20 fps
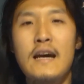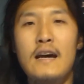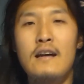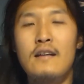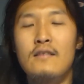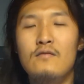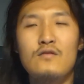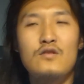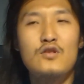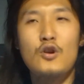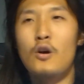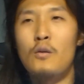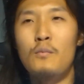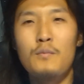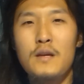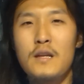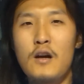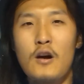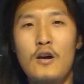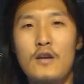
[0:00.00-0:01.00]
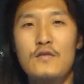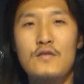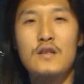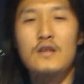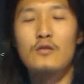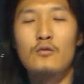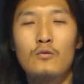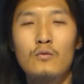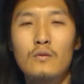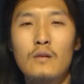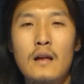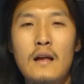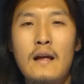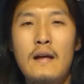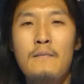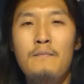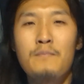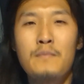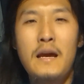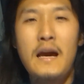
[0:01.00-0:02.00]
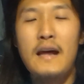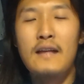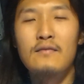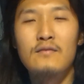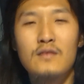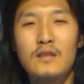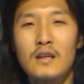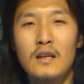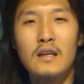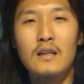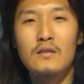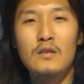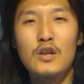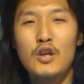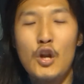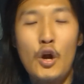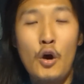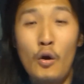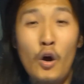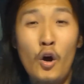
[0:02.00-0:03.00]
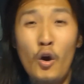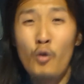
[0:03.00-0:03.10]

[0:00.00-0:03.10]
and zombie knives and a